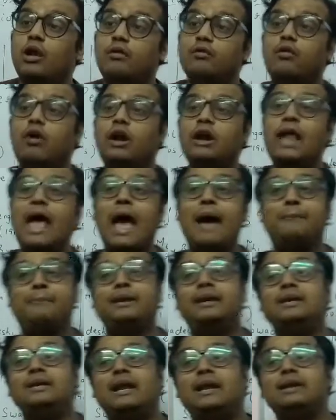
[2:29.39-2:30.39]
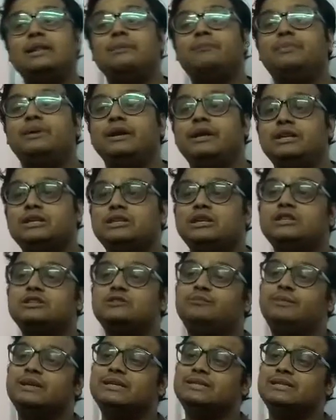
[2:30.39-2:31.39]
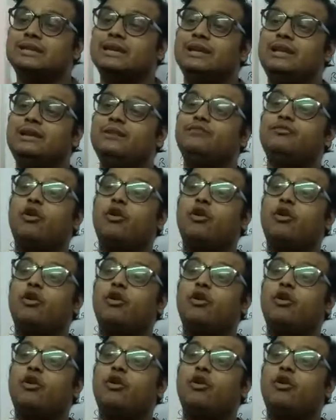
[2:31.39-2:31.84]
What happened that the Britishers basically